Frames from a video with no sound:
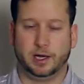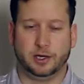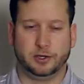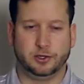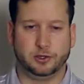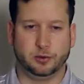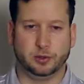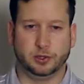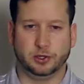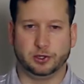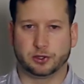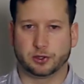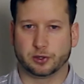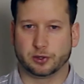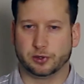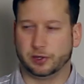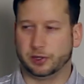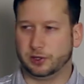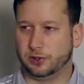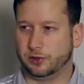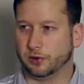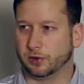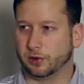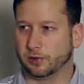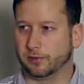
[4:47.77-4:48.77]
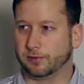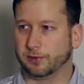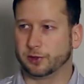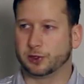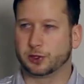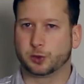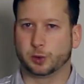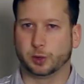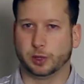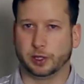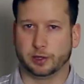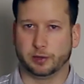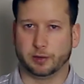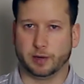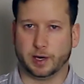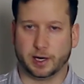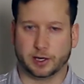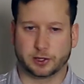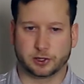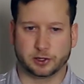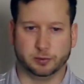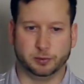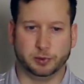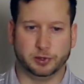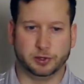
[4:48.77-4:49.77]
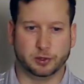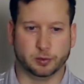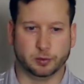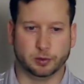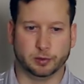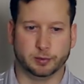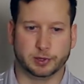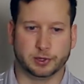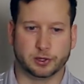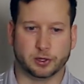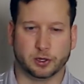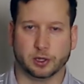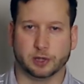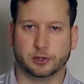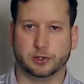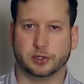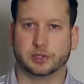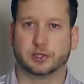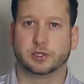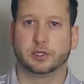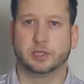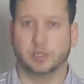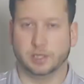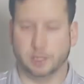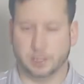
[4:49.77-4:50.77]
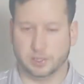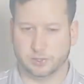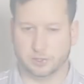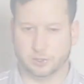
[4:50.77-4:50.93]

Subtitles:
to ensure that your virtual interaction with your rheumatologist is